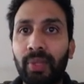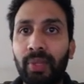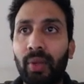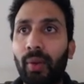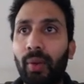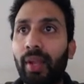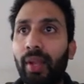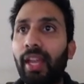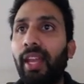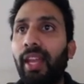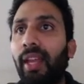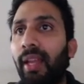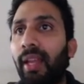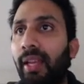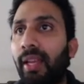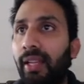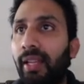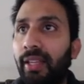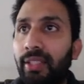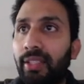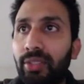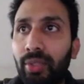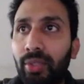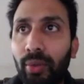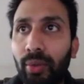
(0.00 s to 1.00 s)
Okay,
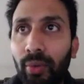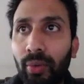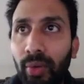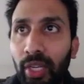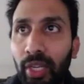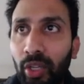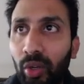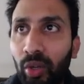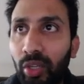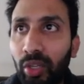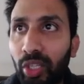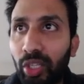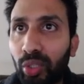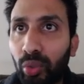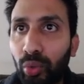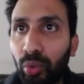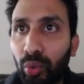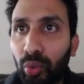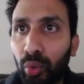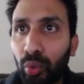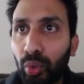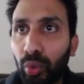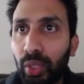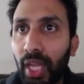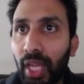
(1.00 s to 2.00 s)
so in order to
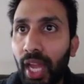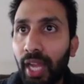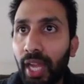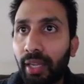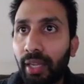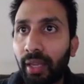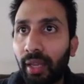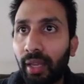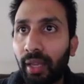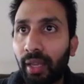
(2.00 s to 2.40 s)
do that,